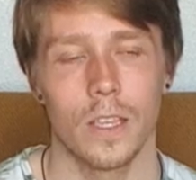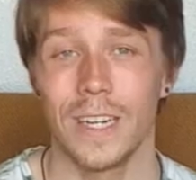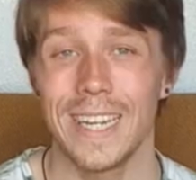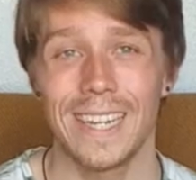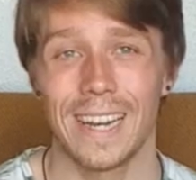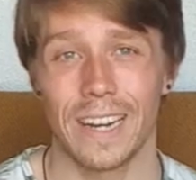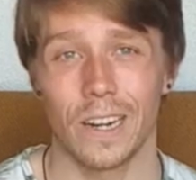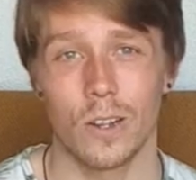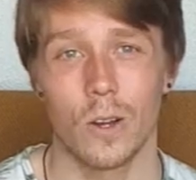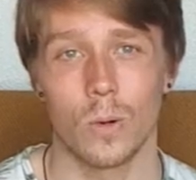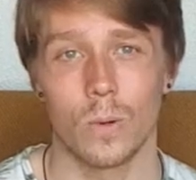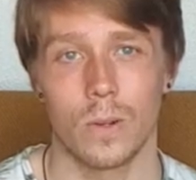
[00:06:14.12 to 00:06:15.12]
you need to let
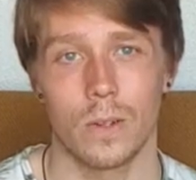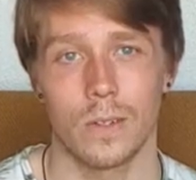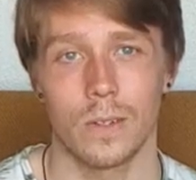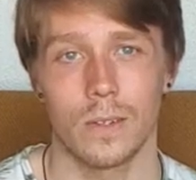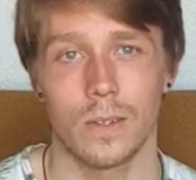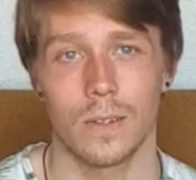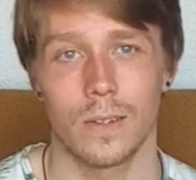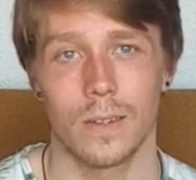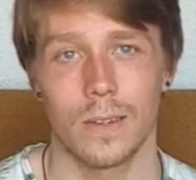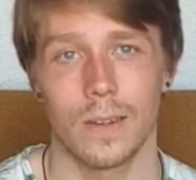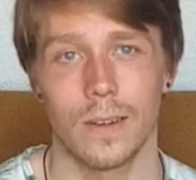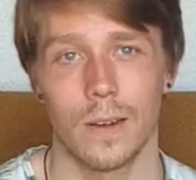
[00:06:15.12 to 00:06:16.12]
it go
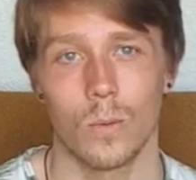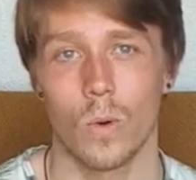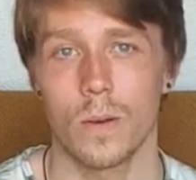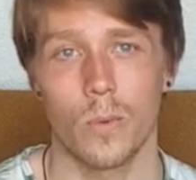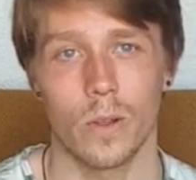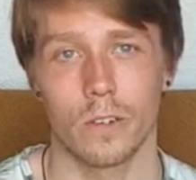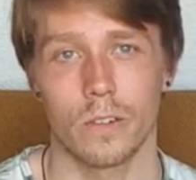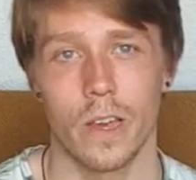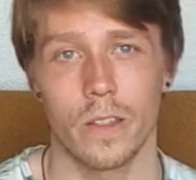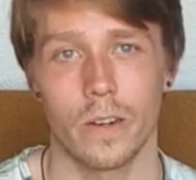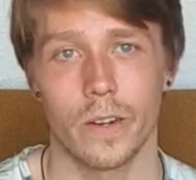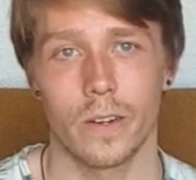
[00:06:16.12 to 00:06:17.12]
at one point or
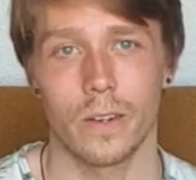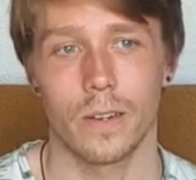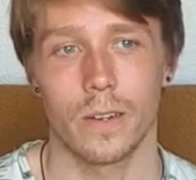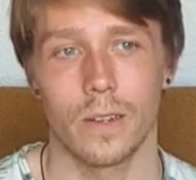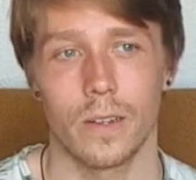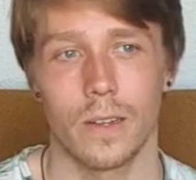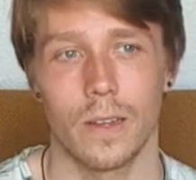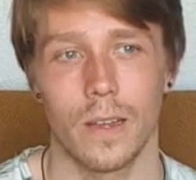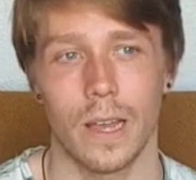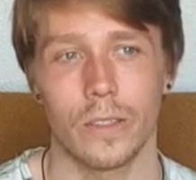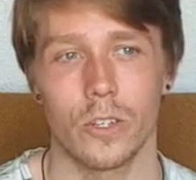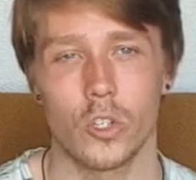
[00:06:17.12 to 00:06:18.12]
another.
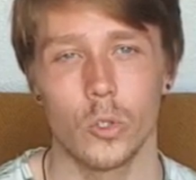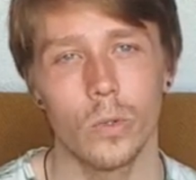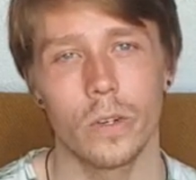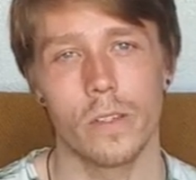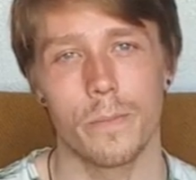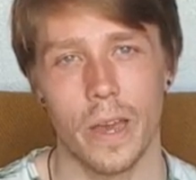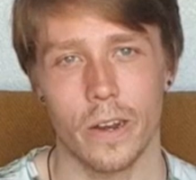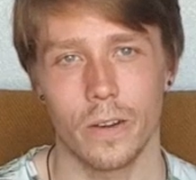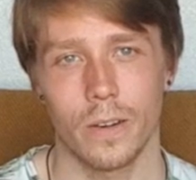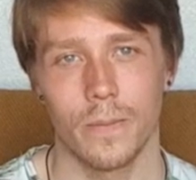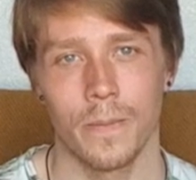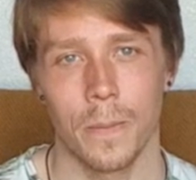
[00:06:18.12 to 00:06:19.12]
And the sooner the
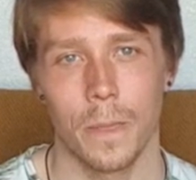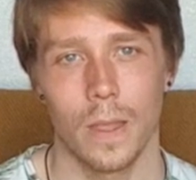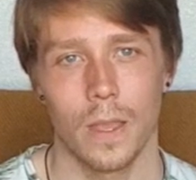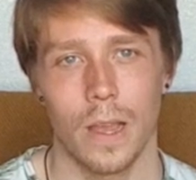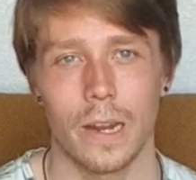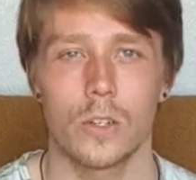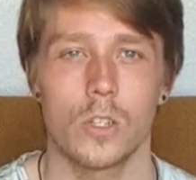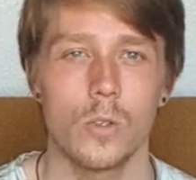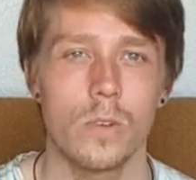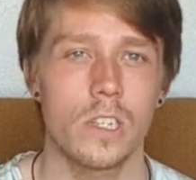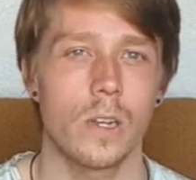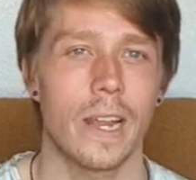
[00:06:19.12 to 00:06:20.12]
better. And as
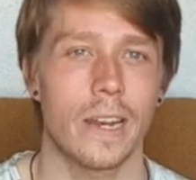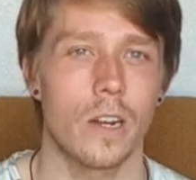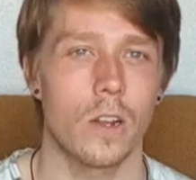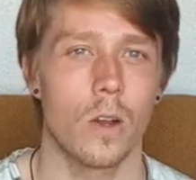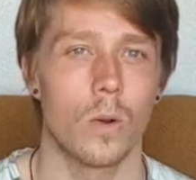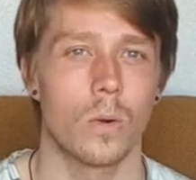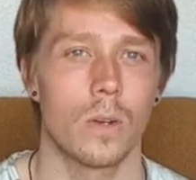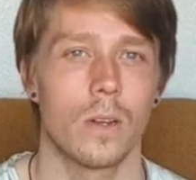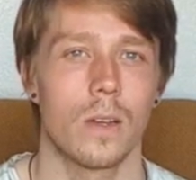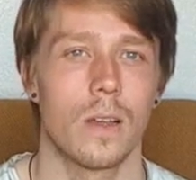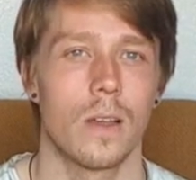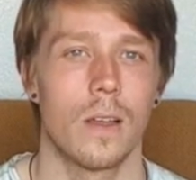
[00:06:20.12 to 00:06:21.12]
soon as you let it go,
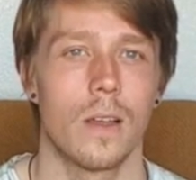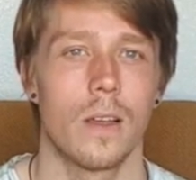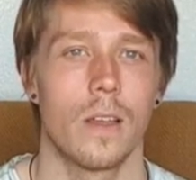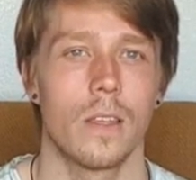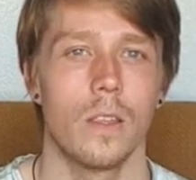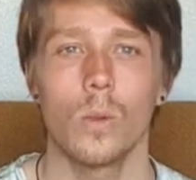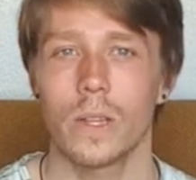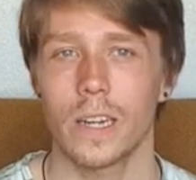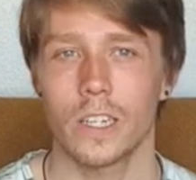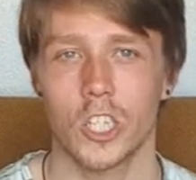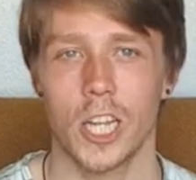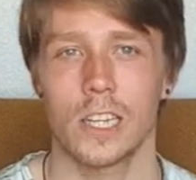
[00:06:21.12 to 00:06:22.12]
you'll
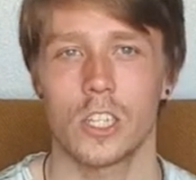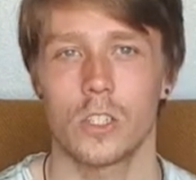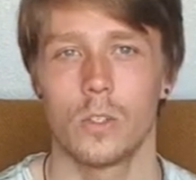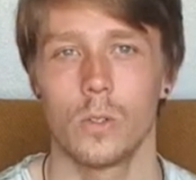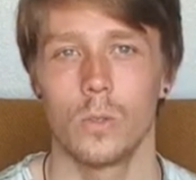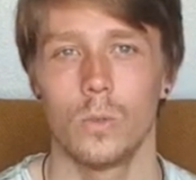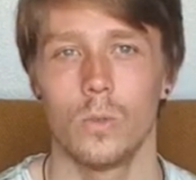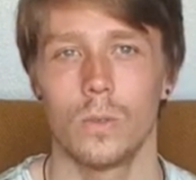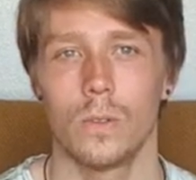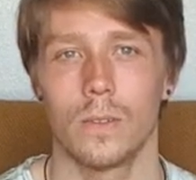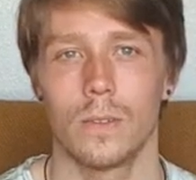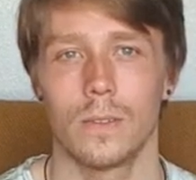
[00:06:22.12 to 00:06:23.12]
get a chance
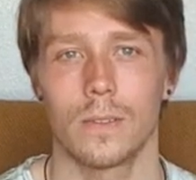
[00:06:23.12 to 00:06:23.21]
to